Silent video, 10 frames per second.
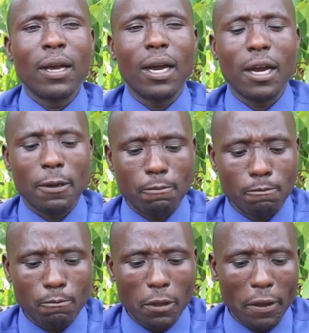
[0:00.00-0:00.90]

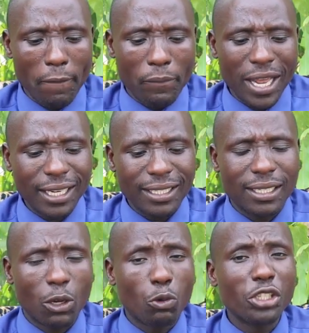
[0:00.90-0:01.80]
there is
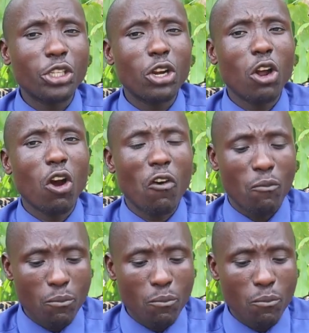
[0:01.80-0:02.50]
the question of